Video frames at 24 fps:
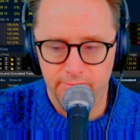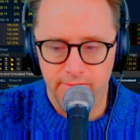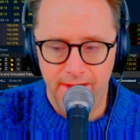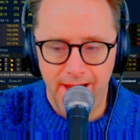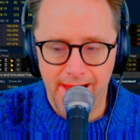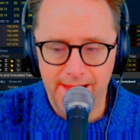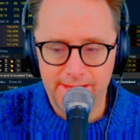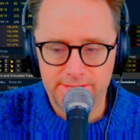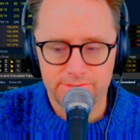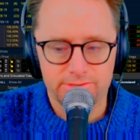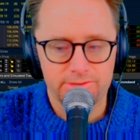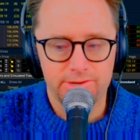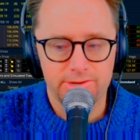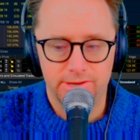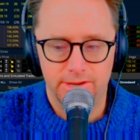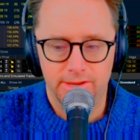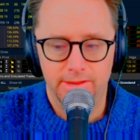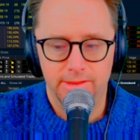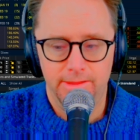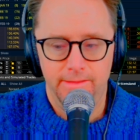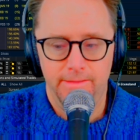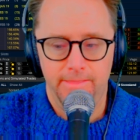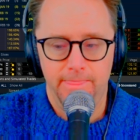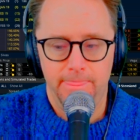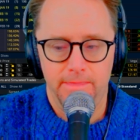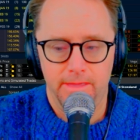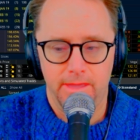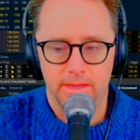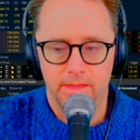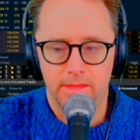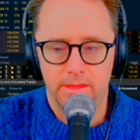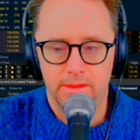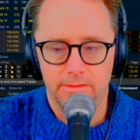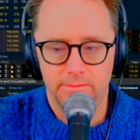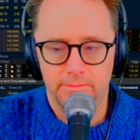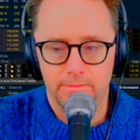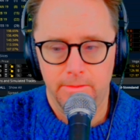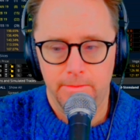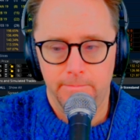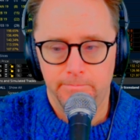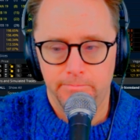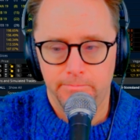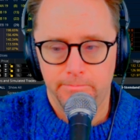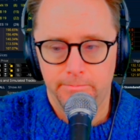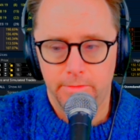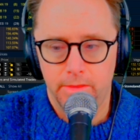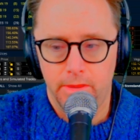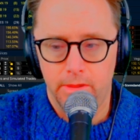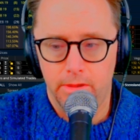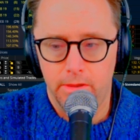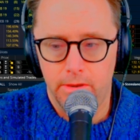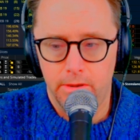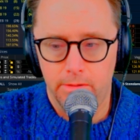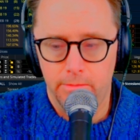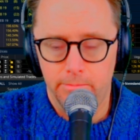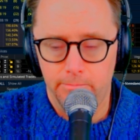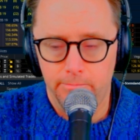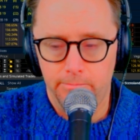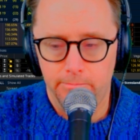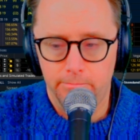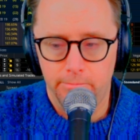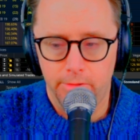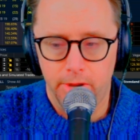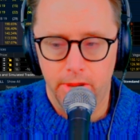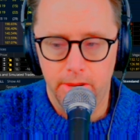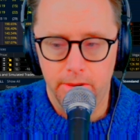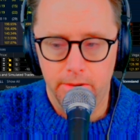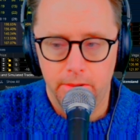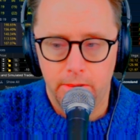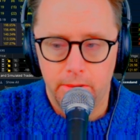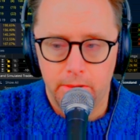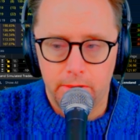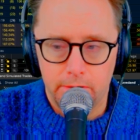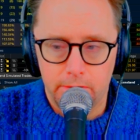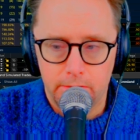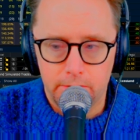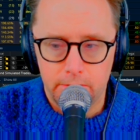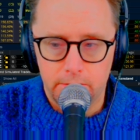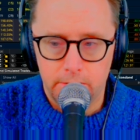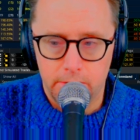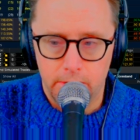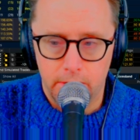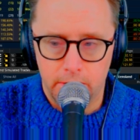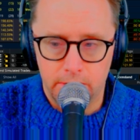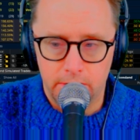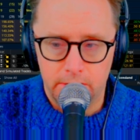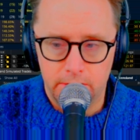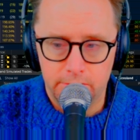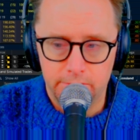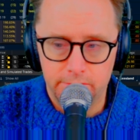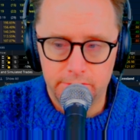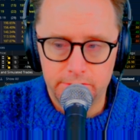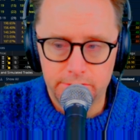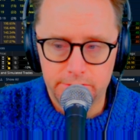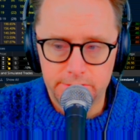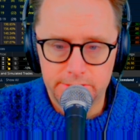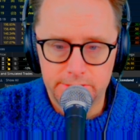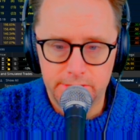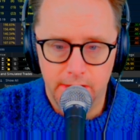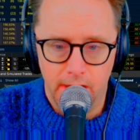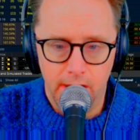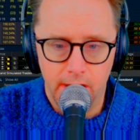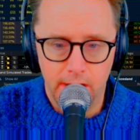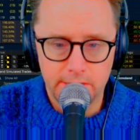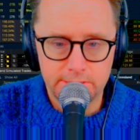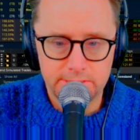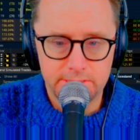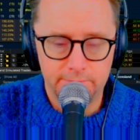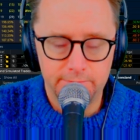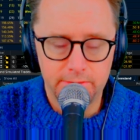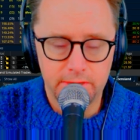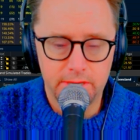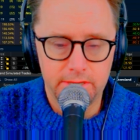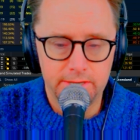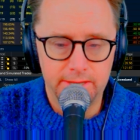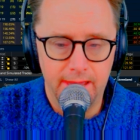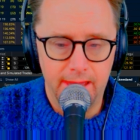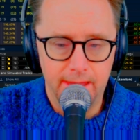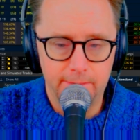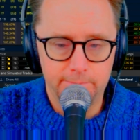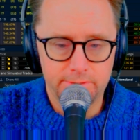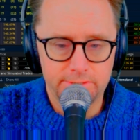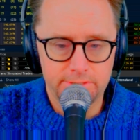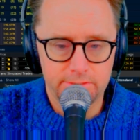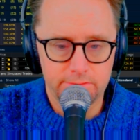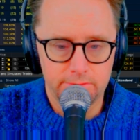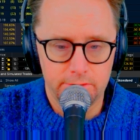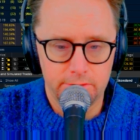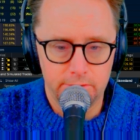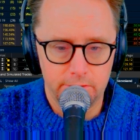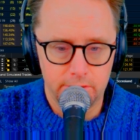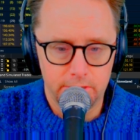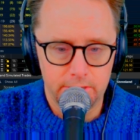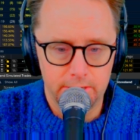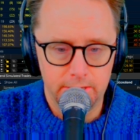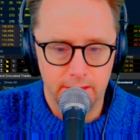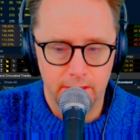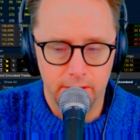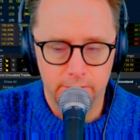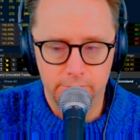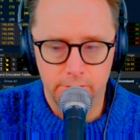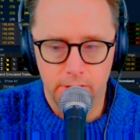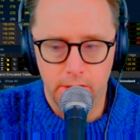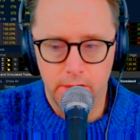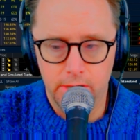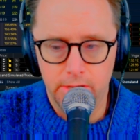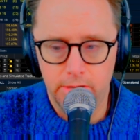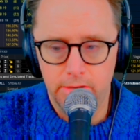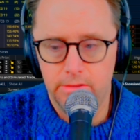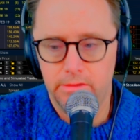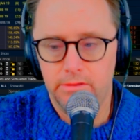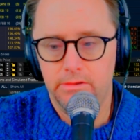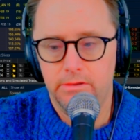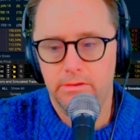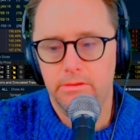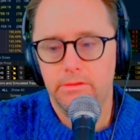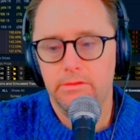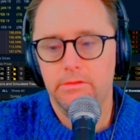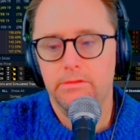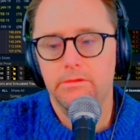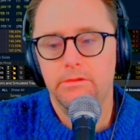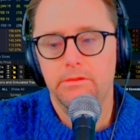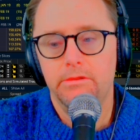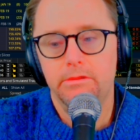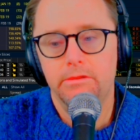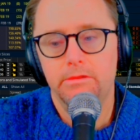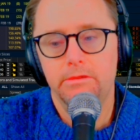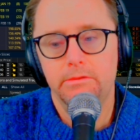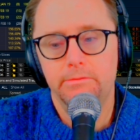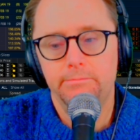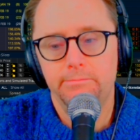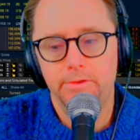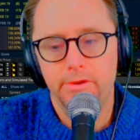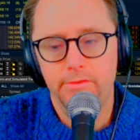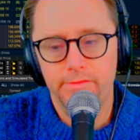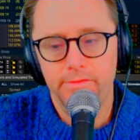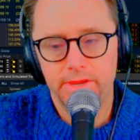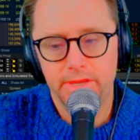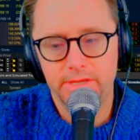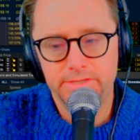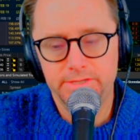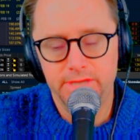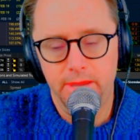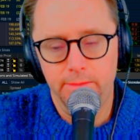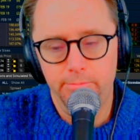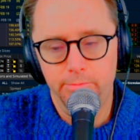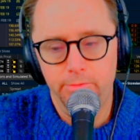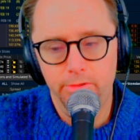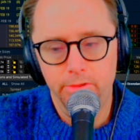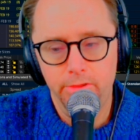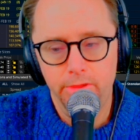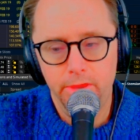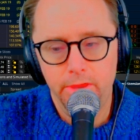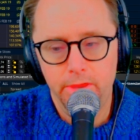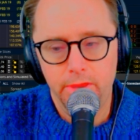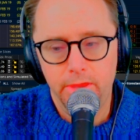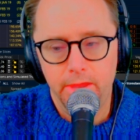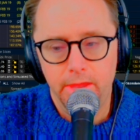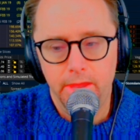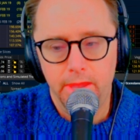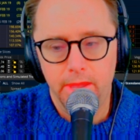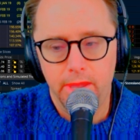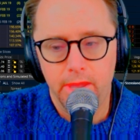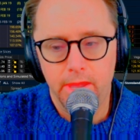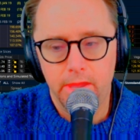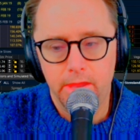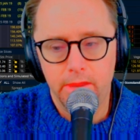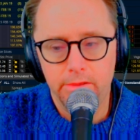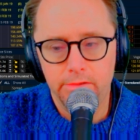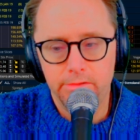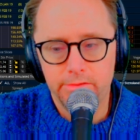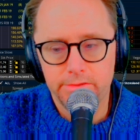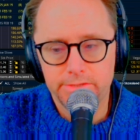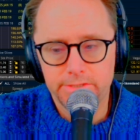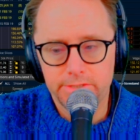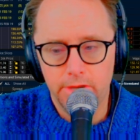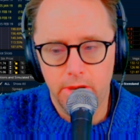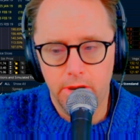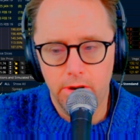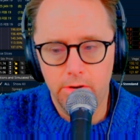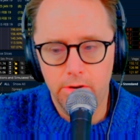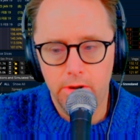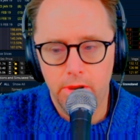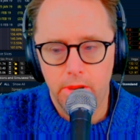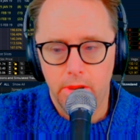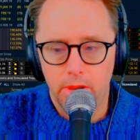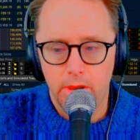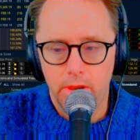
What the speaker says: Pfizer, but an individual stock, something can happen to it. Look at Enron, perfect example. And so,